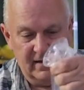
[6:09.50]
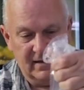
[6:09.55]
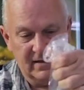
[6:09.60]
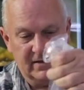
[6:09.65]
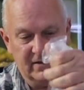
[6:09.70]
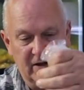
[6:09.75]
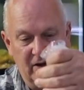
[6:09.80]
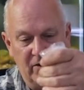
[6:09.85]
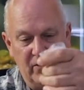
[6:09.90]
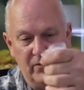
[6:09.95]

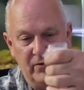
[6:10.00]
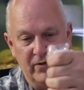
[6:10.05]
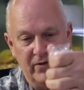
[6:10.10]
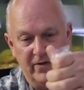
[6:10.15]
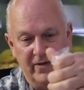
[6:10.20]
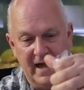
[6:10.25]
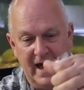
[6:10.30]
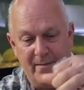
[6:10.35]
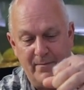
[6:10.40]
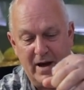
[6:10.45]
So
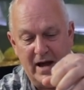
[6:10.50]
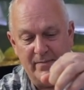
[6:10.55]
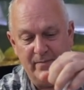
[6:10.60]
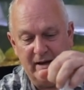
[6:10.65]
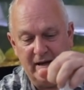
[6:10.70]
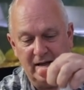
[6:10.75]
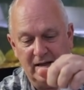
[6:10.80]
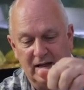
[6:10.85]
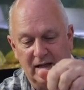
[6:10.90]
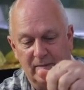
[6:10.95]
that might
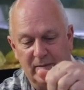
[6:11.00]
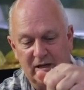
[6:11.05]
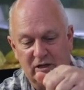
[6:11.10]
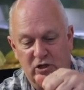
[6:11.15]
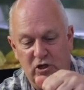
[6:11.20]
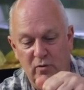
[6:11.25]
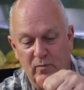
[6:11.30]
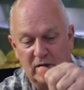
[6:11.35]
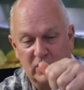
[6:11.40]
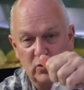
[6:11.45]
be a little bit
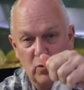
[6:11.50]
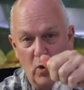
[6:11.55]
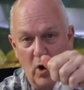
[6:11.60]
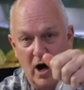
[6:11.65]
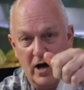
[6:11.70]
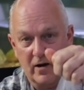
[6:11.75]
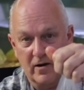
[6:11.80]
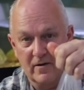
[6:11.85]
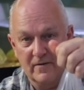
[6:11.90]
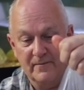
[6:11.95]
too much
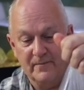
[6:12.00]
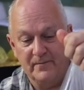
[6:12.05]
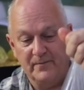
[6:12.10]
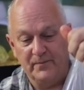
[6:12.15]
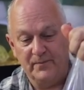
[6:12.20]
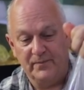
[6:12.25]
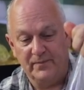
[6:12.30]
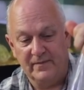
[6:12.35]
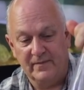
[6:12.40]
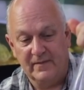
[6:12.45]
water.
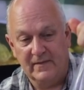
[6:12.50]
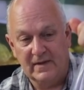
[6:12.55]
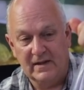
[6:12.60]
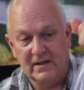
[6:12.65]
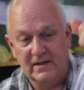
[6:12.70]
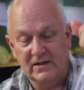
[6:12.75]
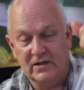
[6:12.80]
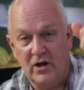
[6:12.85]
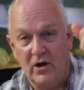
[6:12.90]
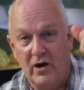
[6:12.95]

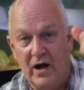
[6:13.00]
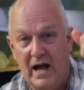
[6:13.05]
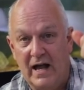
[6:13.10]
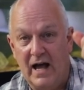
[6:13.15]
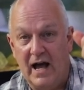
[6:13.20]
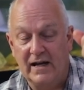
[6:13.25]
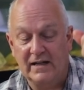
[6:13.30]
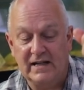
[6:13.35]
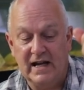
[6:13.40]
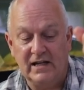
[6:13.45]
So
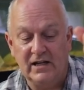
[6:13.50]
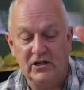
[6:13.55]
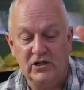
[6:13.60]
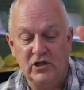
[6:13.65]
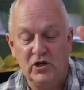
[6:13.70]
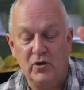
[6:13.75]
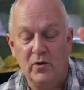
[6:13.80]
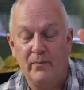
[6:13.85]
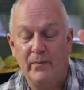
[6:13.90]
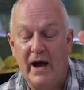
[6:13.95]
I tend to
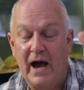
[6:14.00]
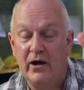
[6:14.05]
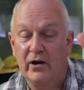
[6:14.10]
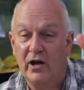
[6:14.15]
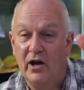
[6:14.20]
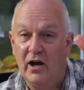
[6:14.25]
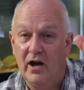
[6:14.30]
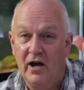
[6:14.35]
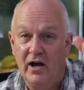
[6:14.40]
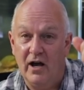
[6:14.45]
do about
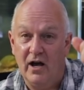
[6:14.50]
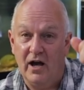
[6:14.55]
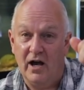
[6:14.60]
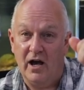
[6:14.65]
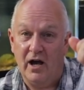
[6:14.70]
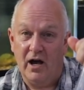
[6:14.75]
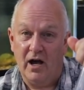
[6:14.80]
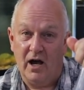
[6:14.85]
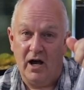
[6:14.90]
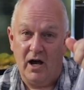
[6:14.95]

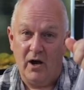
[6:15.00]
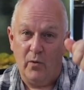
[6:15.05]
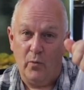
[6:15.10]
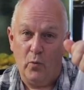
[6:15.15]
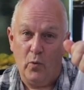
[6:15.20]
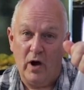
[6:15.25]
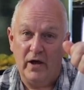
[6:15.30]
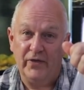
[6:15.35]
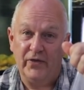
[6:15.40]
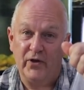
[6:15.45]

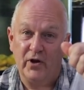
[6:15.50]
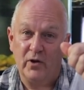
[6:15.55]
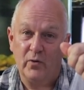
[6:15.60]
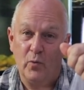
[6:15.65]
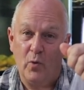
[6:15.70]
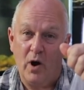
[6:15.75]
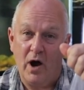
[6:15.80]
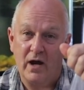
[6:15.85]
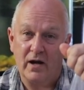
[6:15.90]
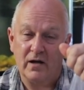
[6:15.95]
one-third
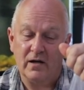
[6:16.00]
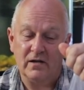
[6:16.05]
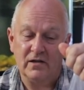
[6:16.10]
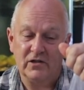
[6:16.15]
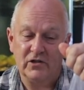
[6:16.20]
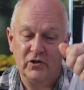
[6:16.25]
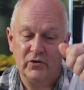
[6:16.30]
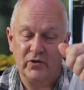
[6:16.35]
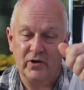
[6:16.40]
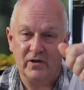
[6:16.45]
water,
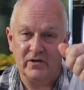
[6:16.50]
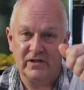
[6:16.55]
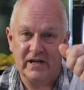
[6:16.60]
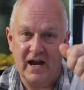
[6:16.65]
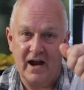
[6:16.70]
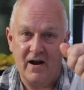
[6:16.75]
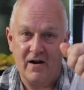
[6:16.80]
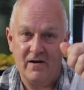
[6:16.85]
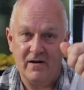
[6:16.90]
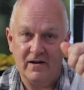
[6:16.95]
two-thirds
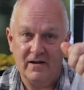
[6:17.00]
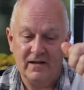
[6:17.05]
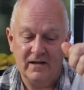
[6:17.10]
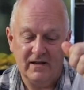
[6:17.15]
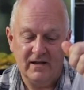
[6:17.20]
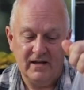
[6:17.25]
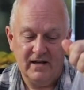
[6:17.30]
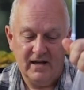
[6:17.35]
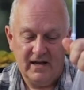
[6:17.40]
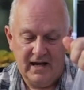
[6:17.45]
air.
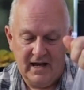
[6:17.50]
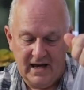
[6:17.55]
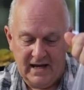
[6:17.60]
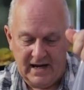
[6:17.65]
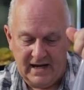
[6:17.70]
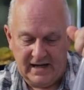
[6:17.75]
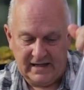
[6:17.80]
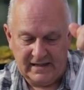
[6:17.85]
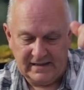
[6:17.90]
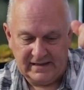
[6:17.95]
And
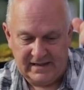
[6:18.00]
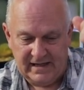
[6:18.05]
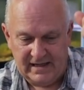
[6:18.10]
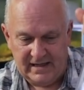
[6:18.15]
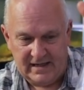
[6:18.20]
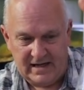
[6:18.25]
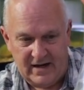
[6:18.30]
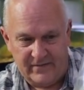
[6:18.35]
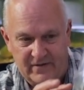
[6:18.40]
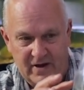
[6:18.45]
I can see
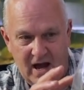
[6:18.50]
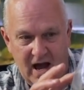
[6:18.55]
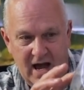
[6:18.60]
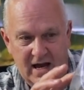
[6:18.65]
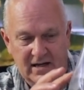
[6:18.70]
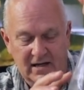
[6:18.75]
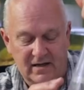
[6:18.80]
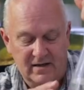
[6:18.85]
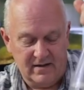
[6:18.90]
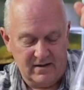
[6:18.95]
that I've
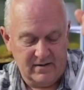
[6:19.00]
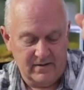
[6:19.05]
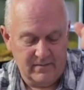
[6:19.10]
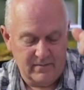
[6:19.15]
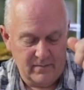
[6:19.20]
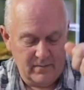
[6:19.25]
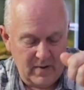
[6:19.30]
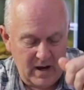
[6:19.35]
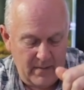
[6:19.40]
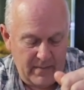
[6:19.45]
got
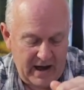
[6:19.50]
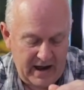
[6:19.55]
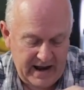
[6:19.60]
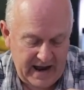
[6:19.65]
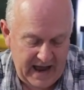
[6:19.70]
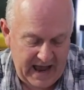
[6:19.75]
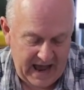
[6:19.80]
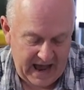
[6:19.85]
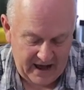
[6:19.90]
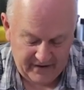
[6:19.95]
about
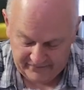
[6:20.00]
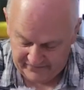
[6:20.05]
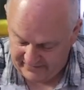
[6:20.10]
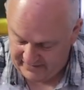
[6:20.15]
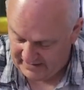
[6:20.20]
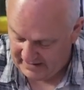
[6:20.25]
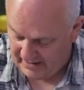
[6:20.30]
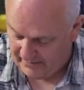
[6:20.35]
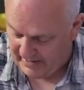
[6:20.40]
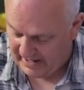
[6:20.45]
half.
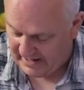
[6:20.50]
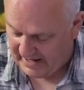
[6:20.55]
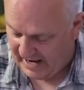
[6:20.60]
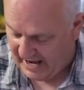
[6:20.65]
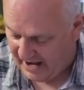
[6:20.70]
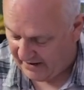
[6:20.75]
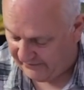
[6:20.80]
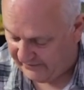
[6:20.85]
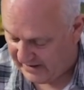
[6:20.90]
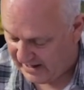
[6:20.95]
About a
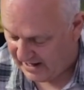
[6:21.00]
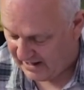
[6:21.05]
half, yeah.